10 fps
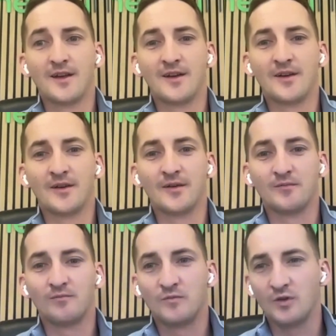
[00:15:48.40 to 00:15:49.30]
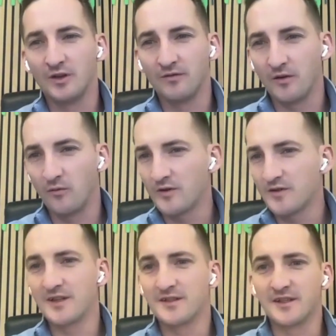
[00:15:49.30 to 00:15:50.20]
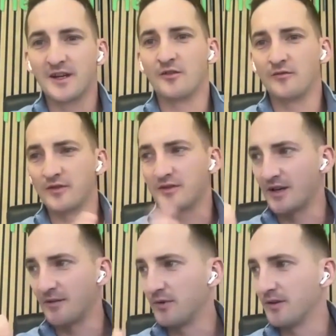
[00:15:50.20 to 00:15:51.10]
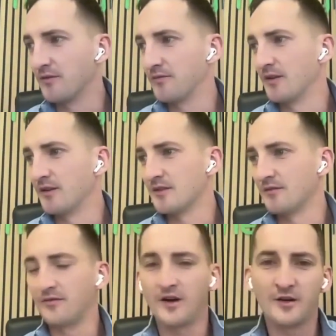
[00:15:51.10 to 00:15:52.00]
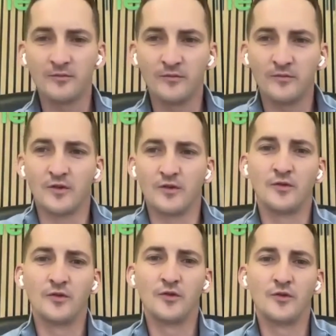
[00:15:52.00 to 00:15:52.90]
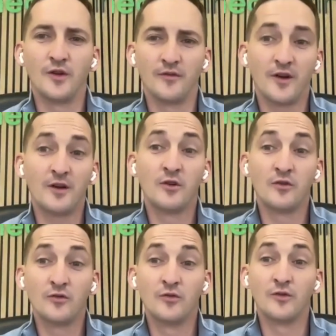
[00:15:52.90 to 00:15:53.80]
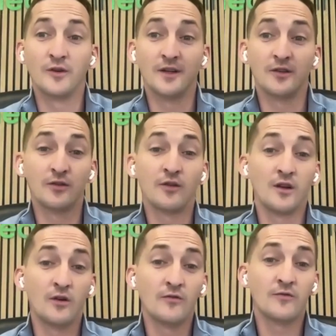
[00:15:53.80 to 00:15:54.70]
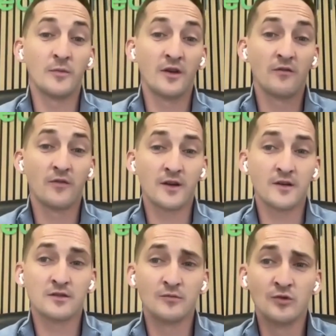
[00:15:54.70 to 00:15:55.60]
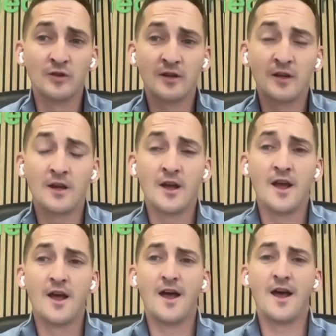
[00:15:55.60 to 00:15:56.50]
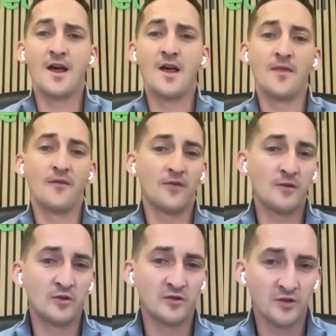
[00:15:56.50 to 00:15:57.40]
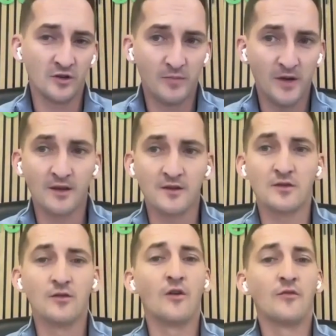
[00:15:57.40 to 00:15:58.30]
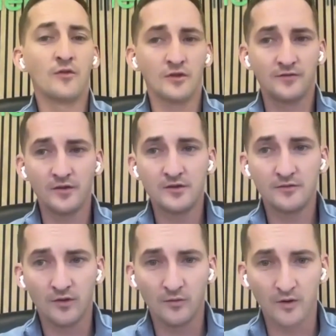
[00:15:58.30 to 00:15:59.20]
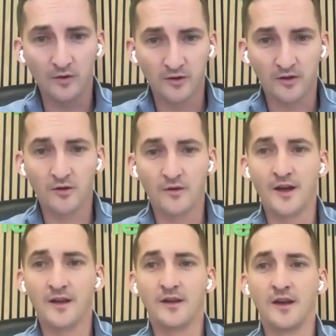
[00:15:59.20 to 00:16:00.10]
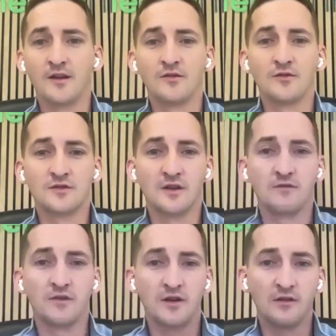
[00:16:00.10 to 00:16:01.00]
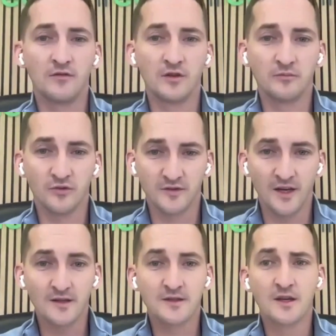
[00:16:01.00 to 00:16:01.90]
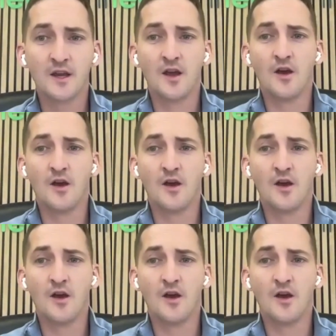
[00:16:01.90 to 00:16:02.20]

to give the worst case scenario, for example, if there's a farmer who took a loan from HeavyFinance community and the farmer is not paying. So of course, first of all, we will go and use the recovery process